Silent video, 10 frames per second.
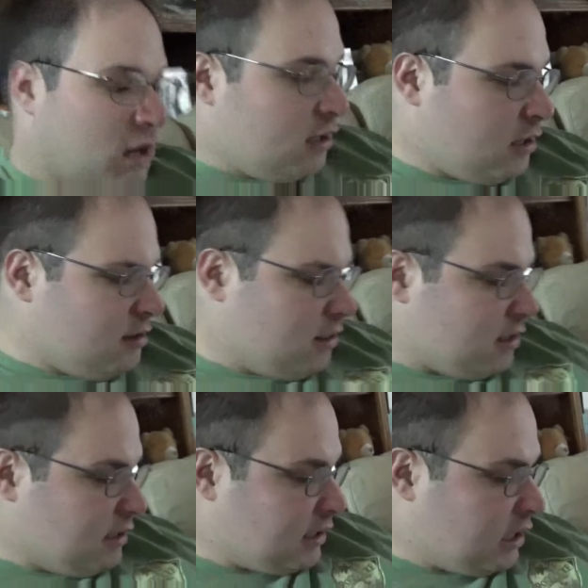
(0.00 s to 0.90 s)
Another
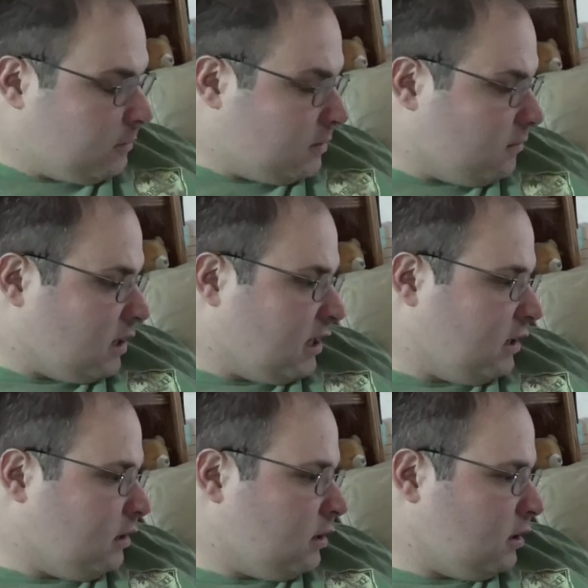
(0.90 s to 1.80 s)
thing to keep in
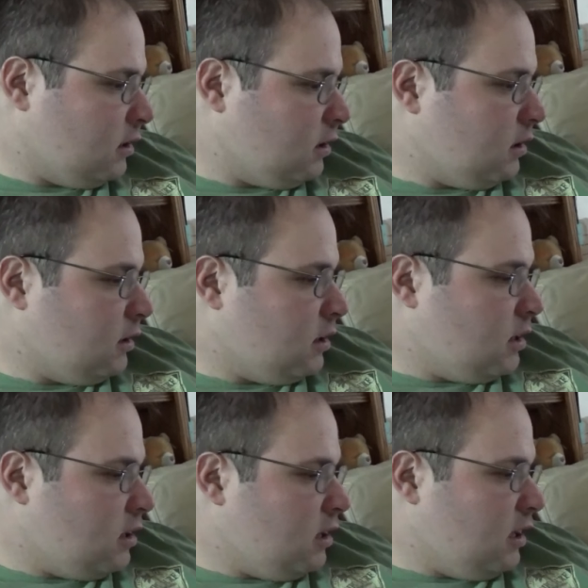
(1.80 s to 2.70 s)
mind
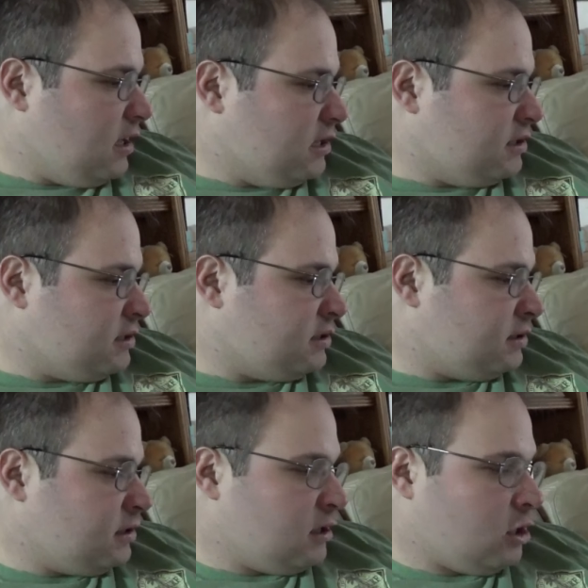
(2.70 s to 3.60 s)

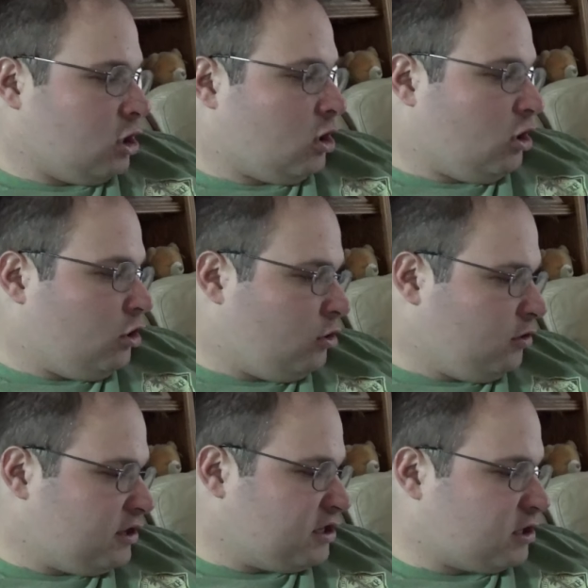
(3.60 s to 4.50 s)
is
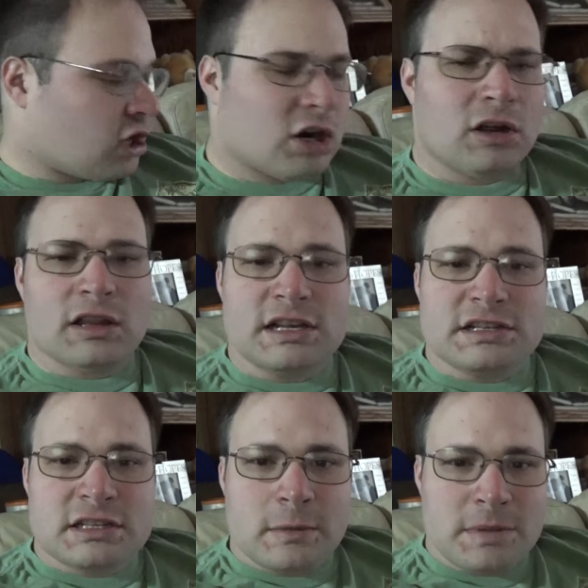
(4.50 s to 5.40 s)
who this girl
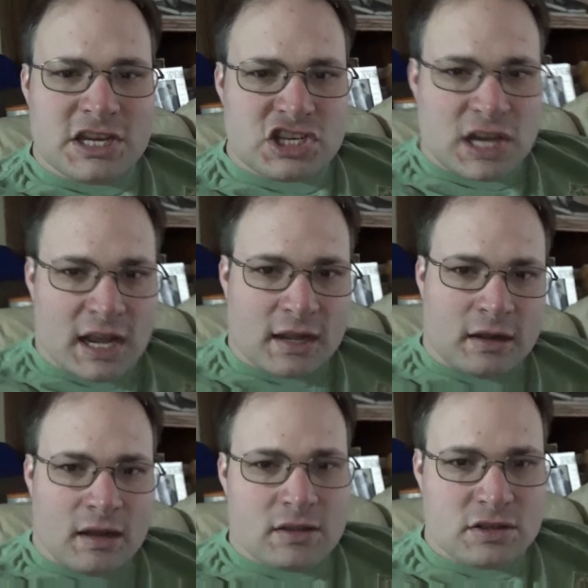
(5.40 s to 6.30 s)
is, Abishag,
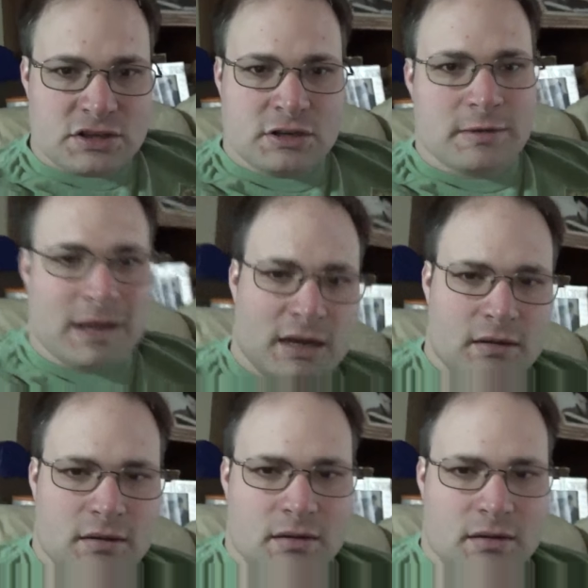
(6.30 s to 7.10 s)
the Shunammite.